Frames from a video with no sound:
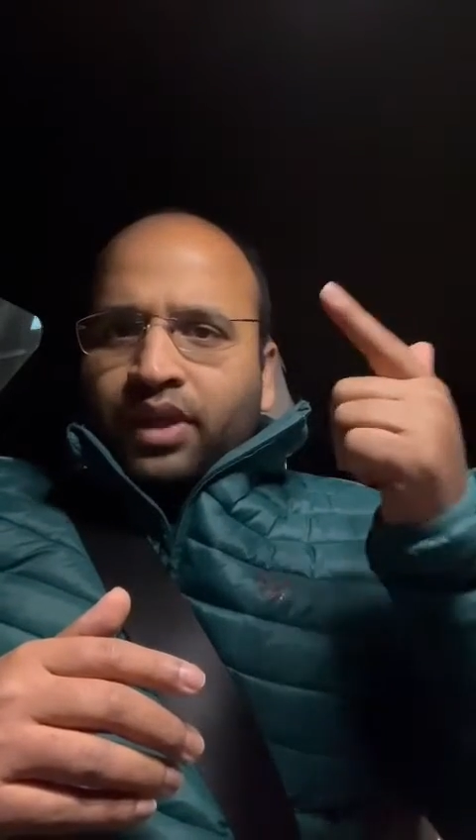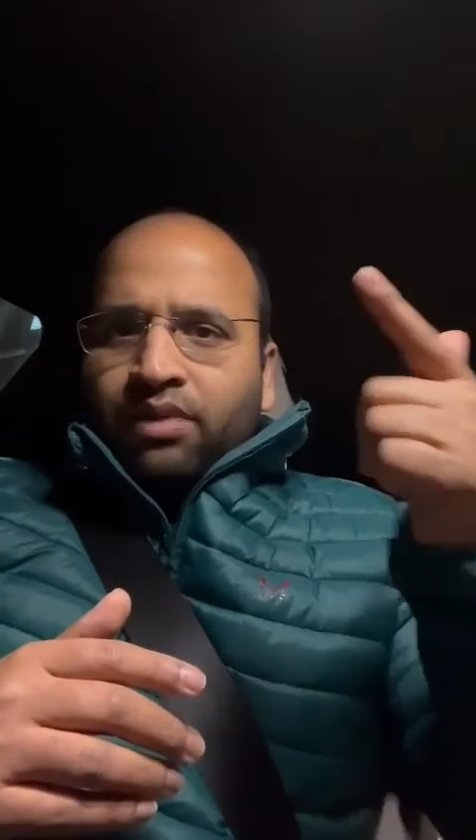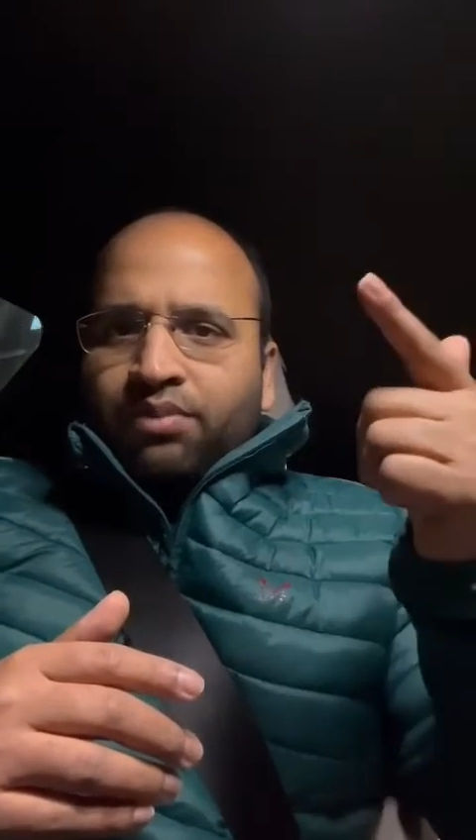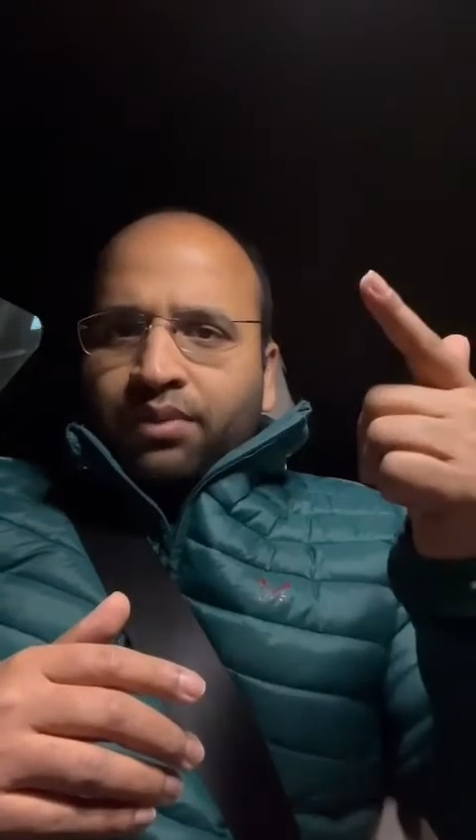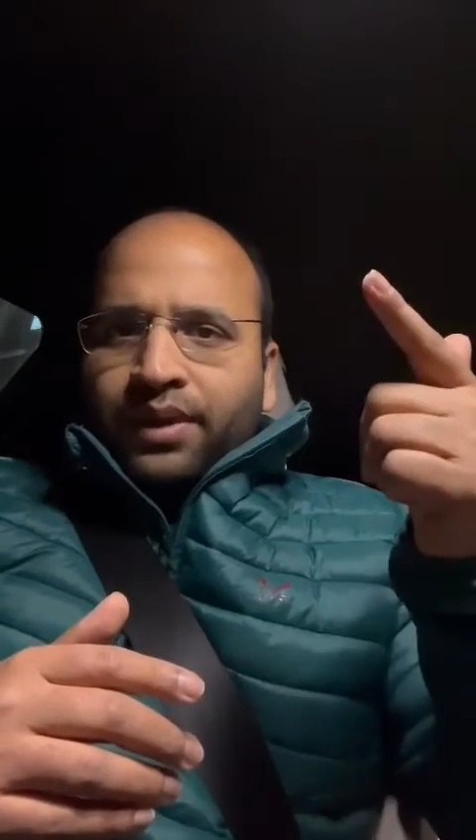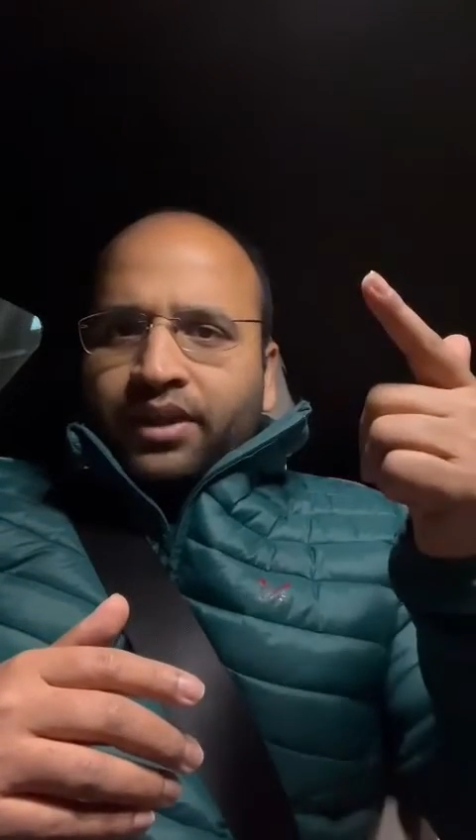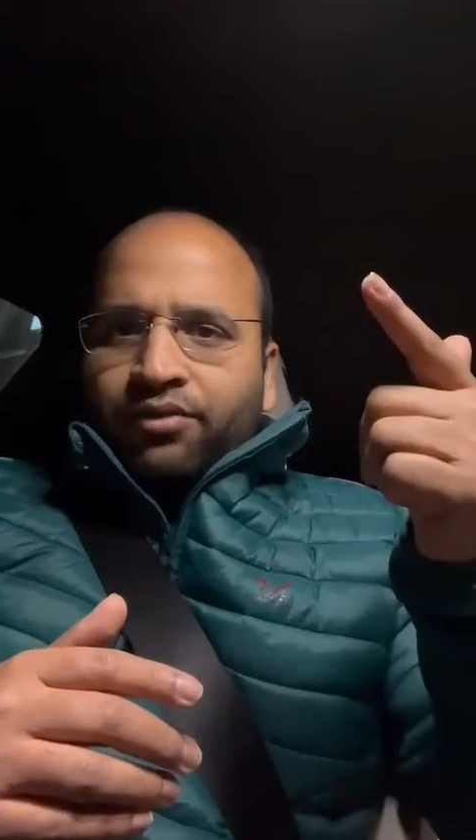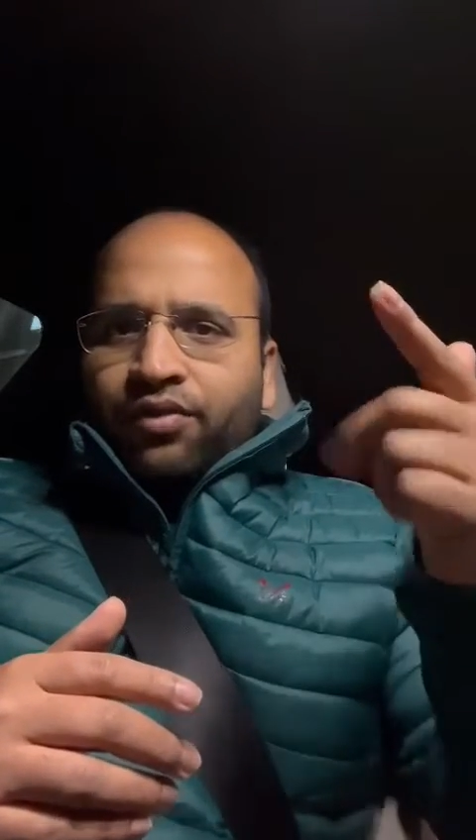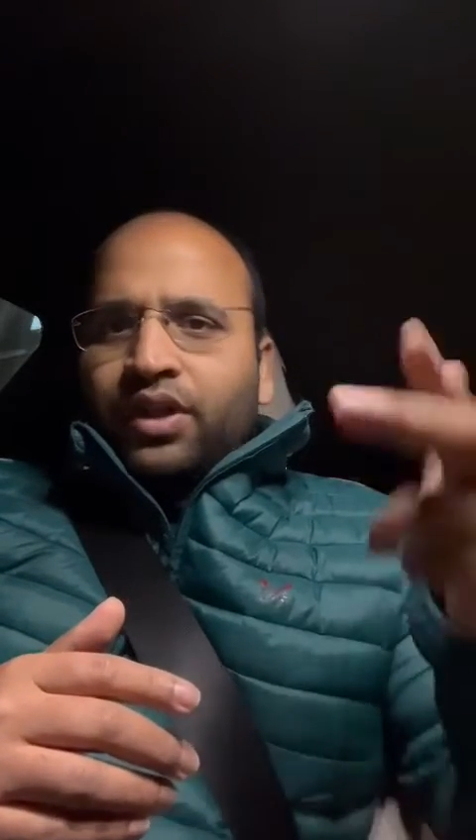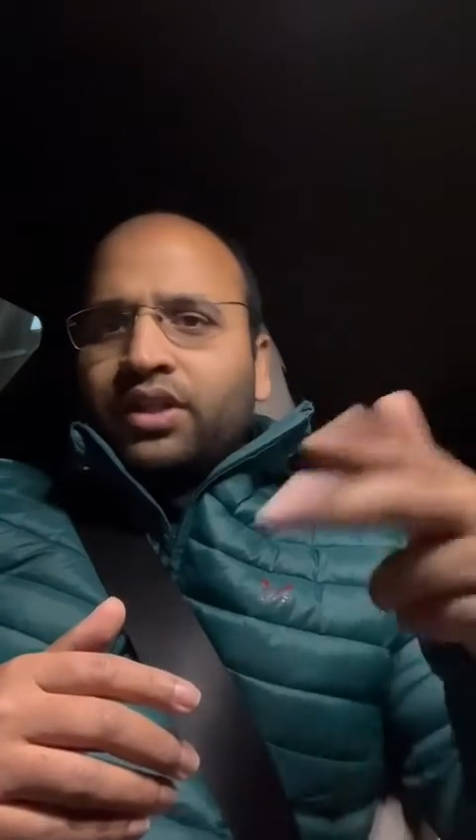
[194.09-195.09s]
implemented
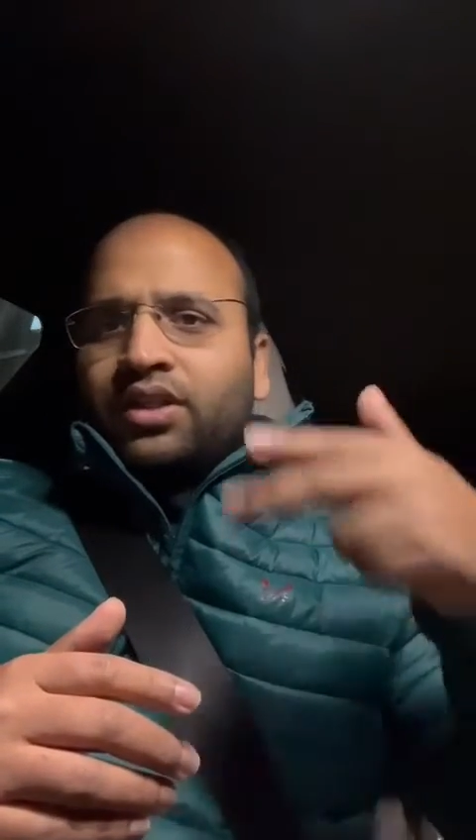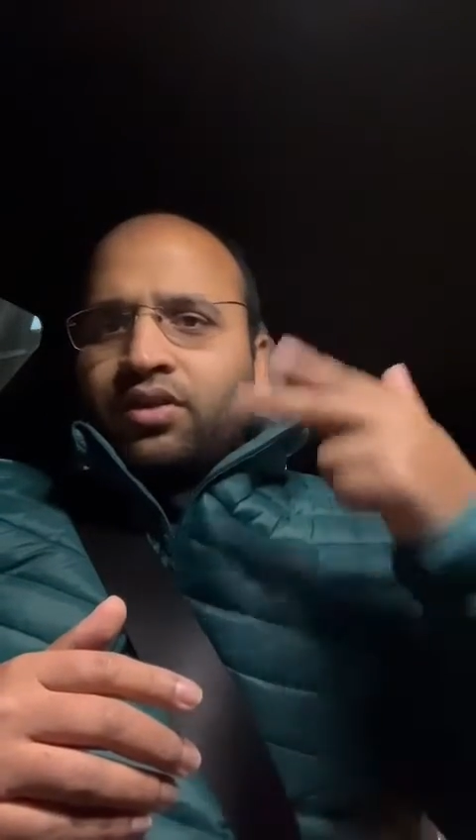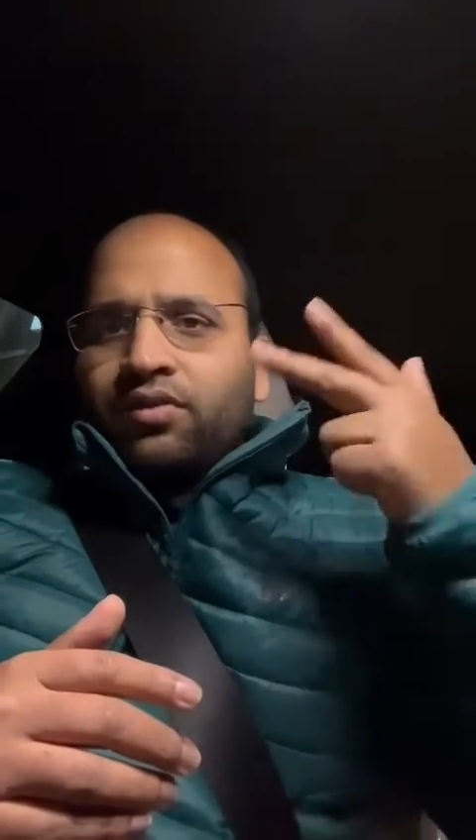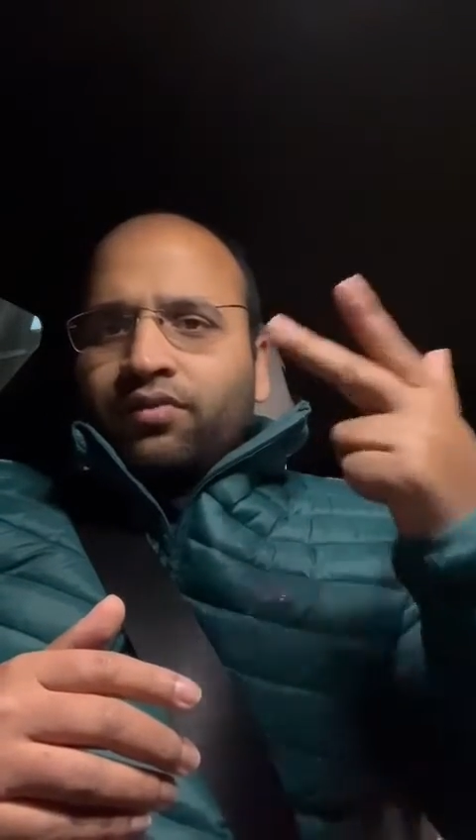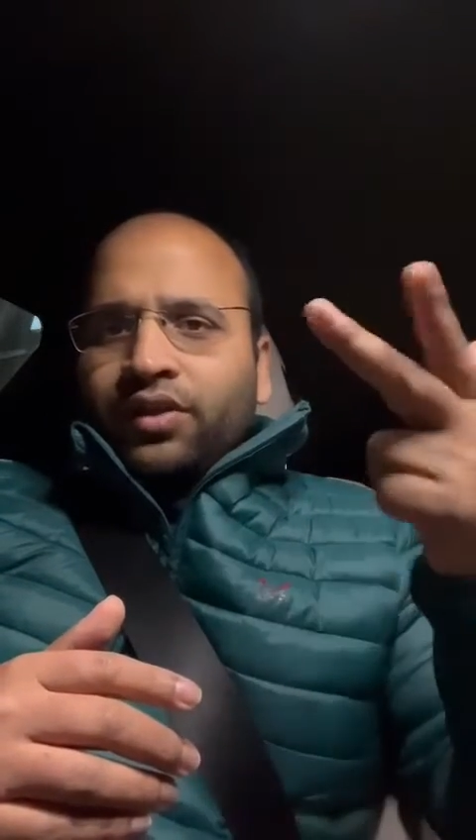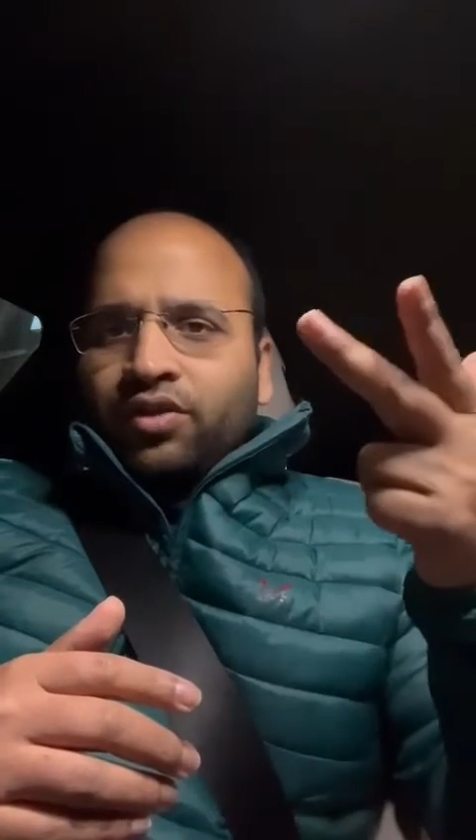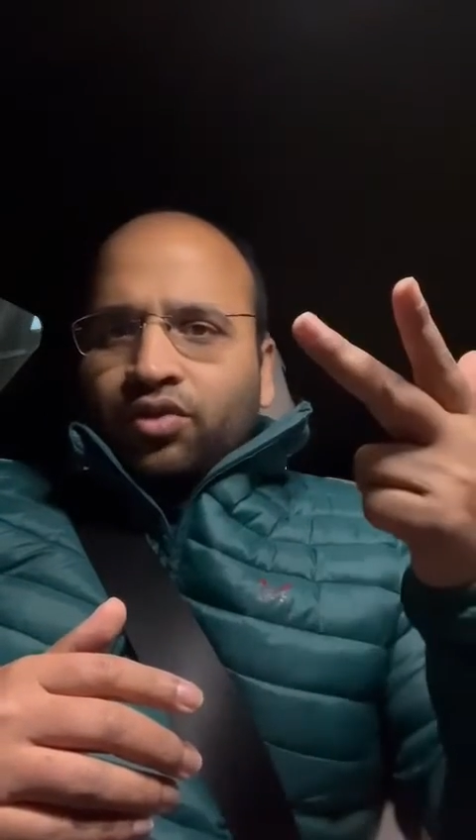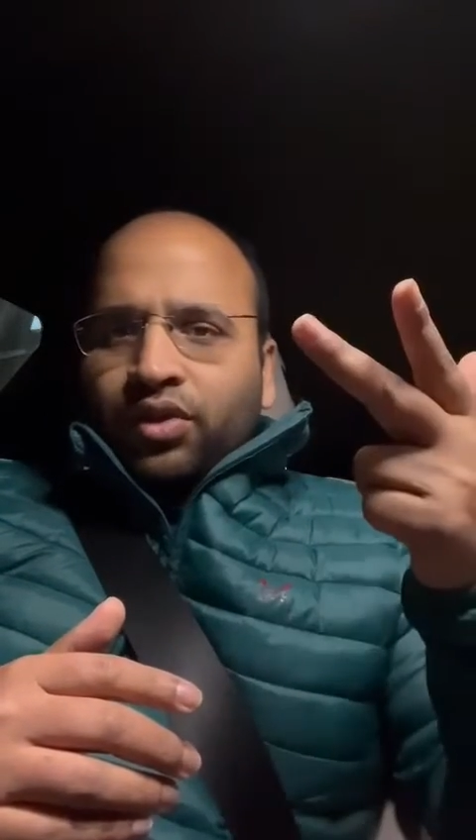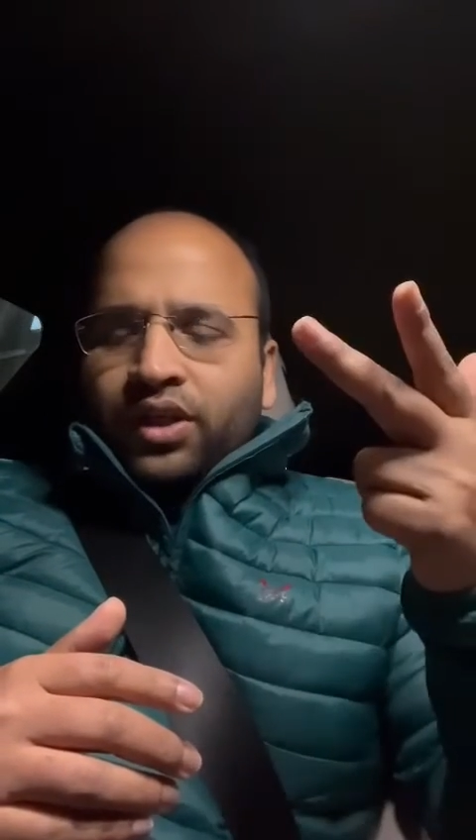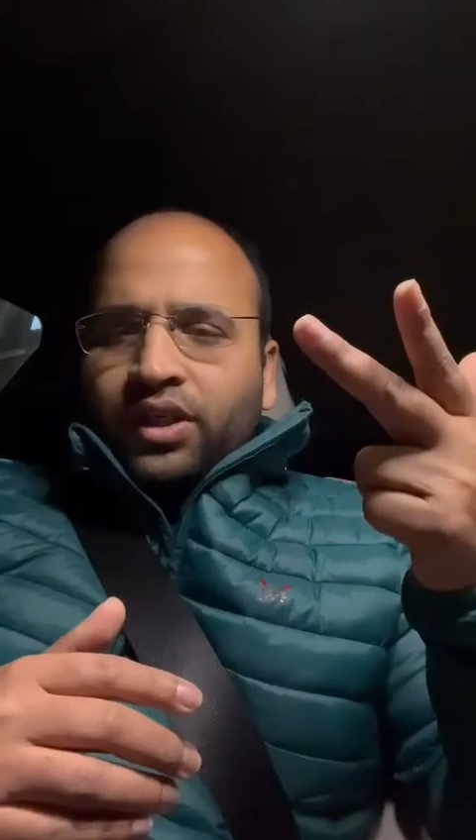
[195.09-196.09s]
first, which
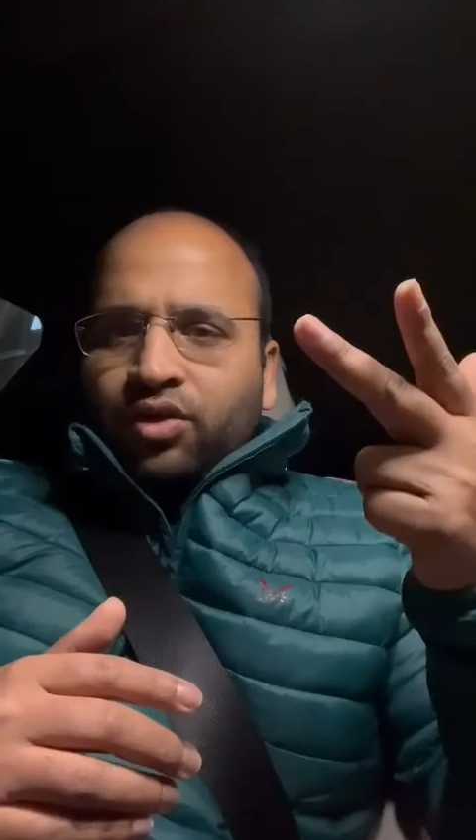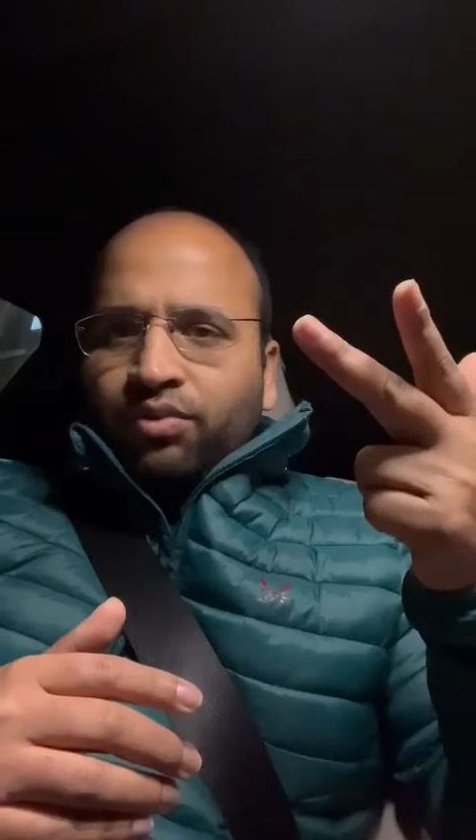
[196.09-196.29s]
story need